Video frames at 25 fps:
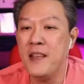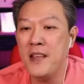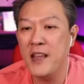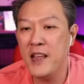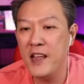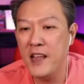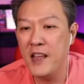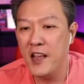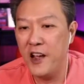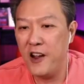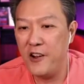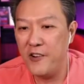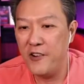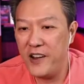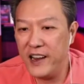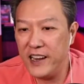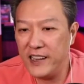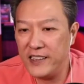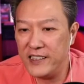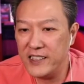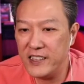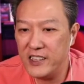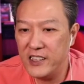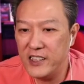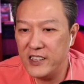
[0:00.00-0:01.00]
All right,
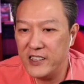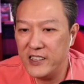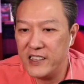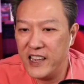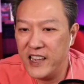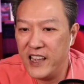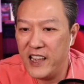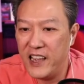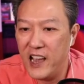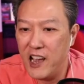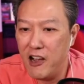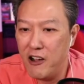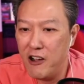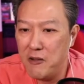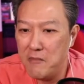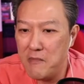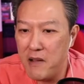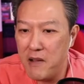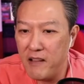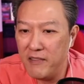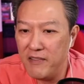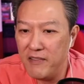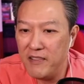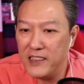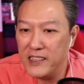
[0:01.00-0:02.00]
okay, how
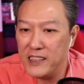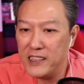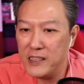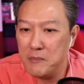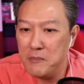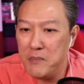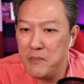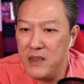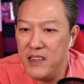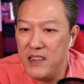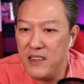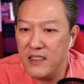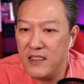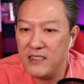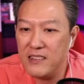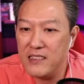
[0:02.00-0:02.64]
about the speed?